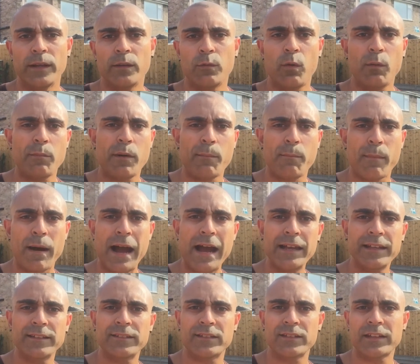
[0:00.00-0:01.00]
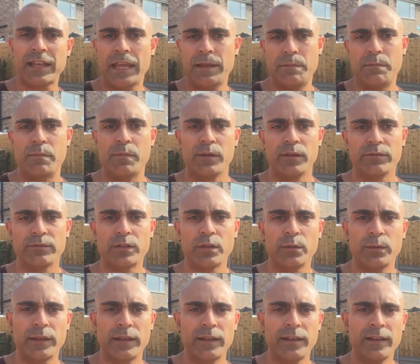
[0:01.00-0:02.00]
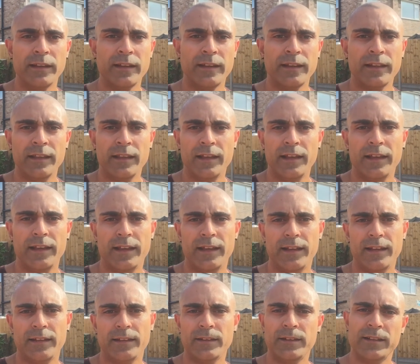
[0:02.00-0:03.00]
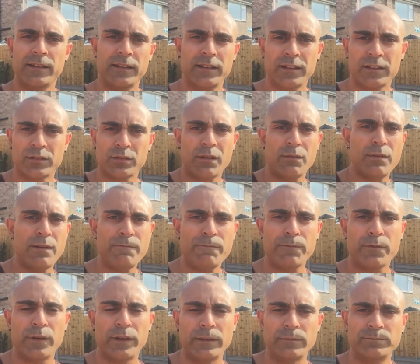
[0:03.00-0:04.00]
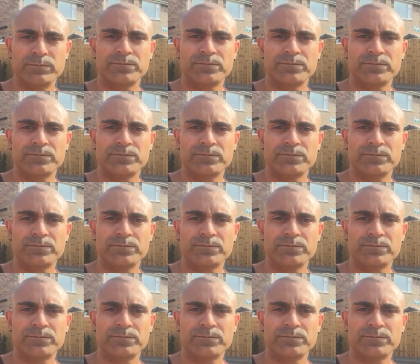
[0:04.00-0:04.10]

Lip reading: what my mind's capable of doing, and so I went for it.